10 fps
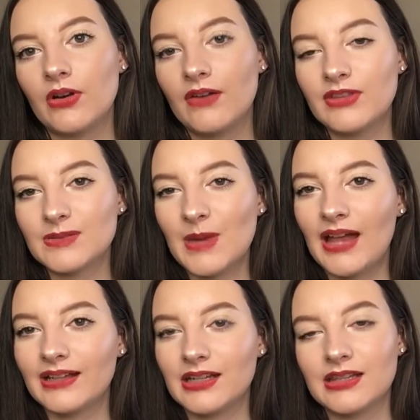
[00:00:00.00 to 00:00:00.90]
of this
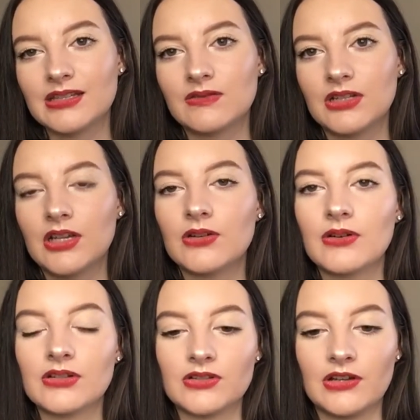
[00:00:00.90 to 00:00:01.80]
palette in this
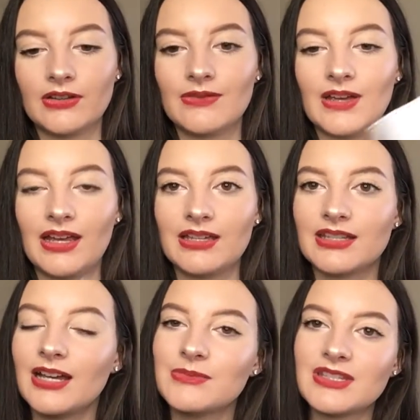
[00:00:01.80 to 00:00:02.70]
video, so I'll leave a
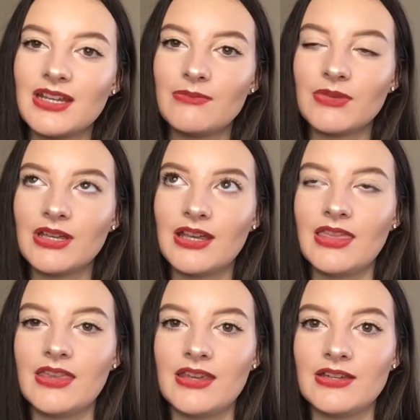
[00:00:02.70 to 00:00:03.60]
timestamp
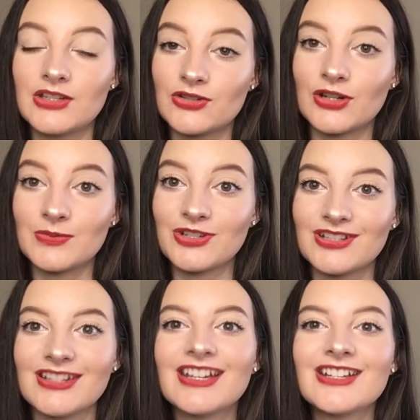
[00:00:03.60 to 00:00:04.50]
in the
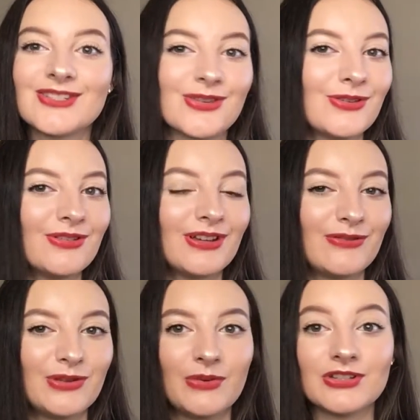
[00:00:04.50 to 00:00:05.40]
description. So
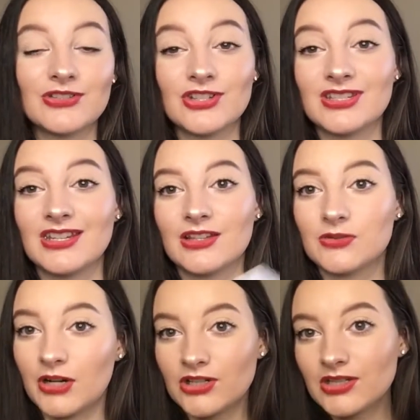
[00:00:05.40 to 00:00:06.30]
if you want to just see the
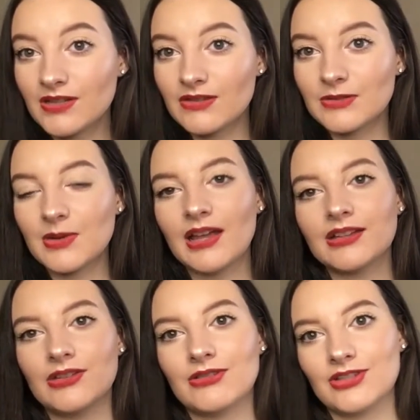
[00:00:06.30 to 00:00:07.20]
swatches of this
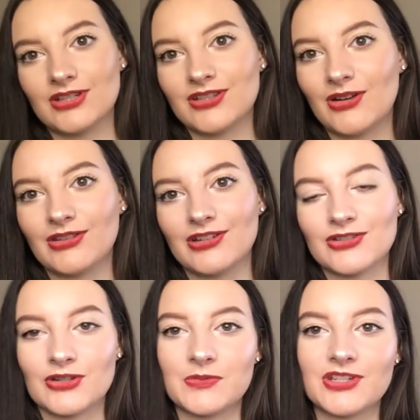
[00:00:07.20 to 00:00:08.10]
palette, you can just go in the
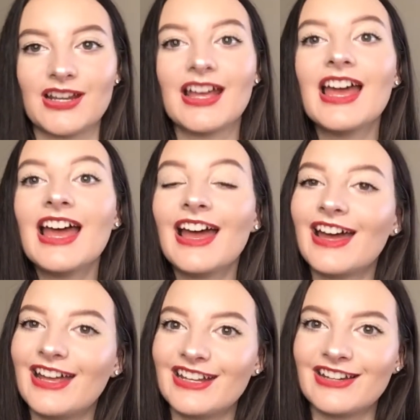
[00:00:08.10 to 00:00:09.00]
description
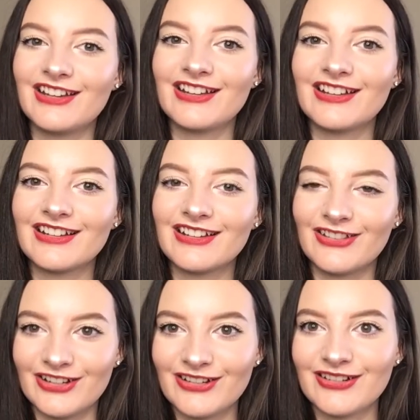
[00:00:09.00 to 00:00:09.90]
and
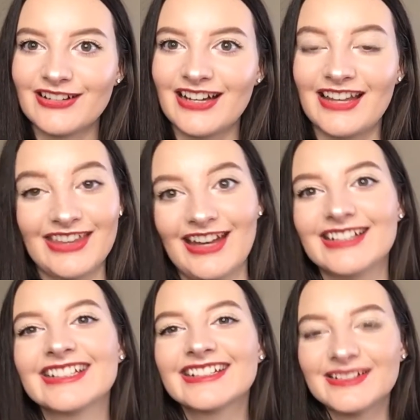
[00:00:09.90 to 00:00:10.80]
look at that.
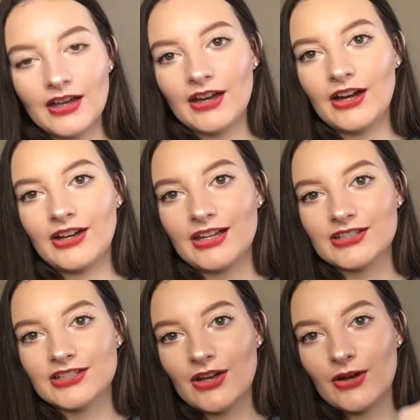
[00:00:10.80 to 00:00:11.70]
Okay,
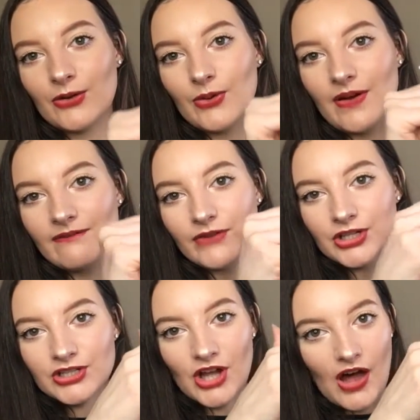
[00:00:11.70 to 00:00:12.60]
so
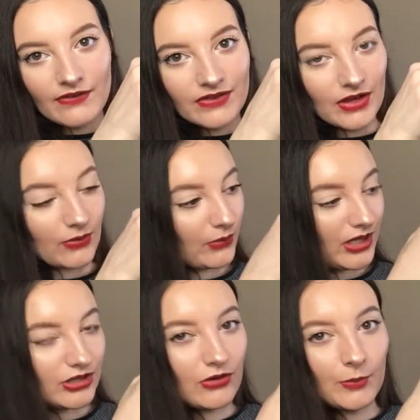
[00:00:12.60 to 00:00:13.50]
first off,
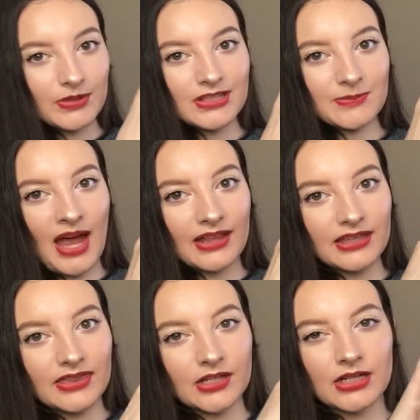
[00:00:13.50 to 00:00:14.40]
when you open this
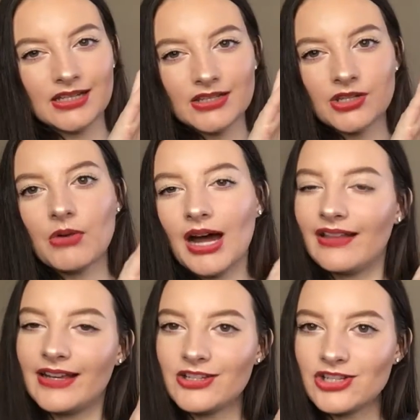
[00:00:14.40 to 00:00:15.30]
palette, there is no
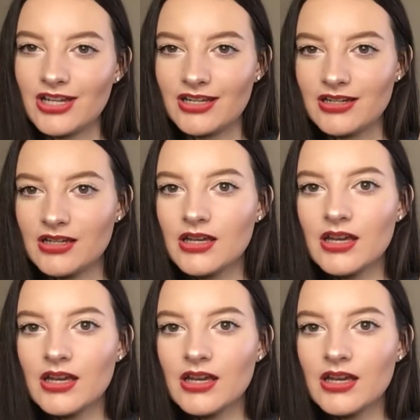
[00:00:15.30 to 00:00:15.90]
highlight shade,